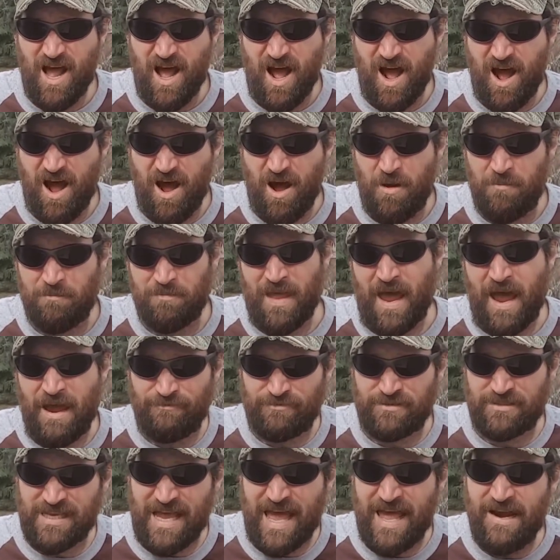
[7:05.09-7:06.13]

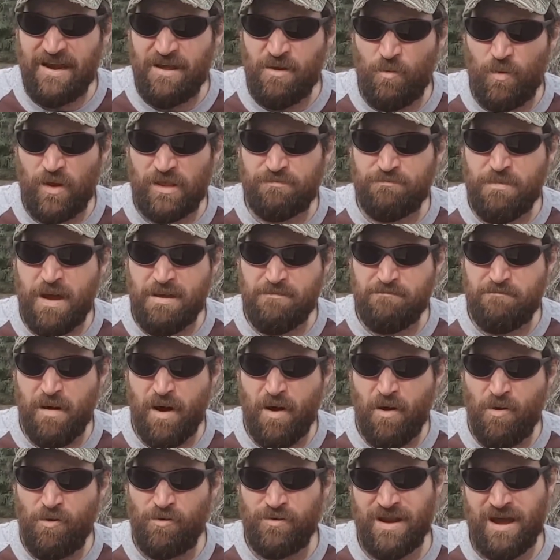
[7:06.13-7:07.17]
I've sat in it with my
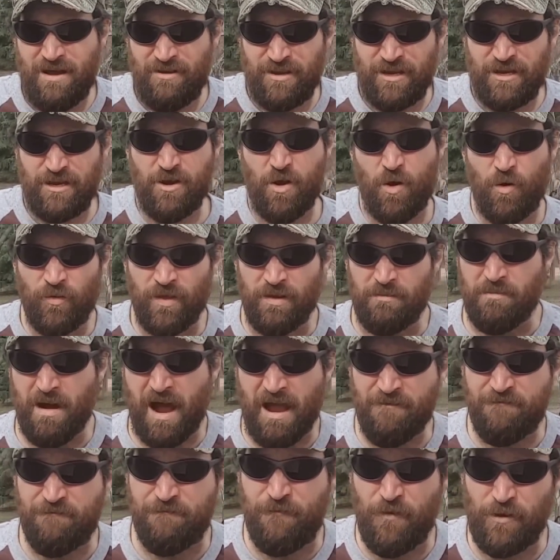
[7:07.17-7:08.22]
bow. Now, you know that
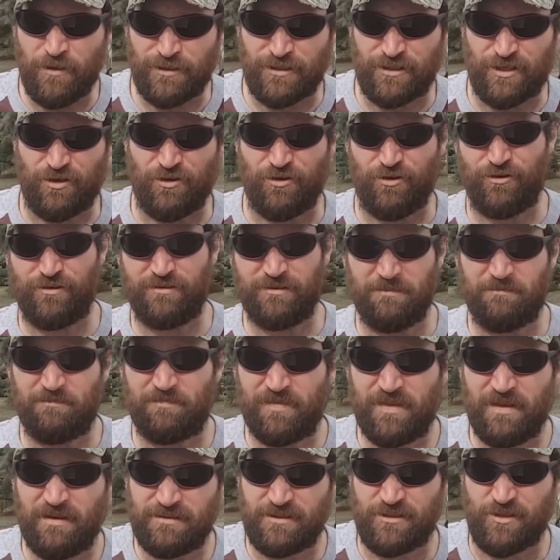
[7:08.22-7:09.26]
my foot's hurt,
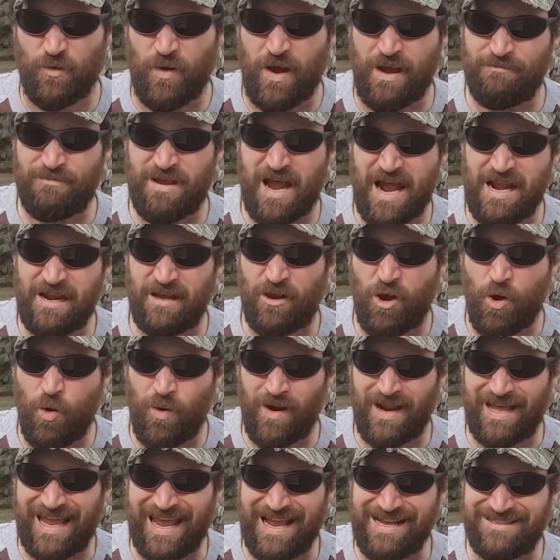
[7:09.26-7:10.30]
so I'm kind of
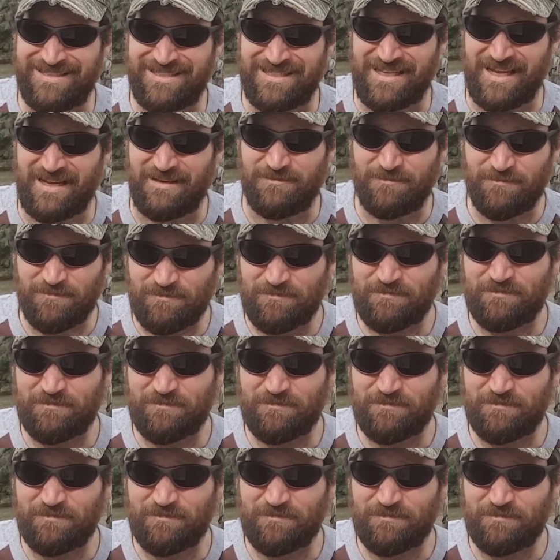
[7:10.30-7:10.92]
going against it.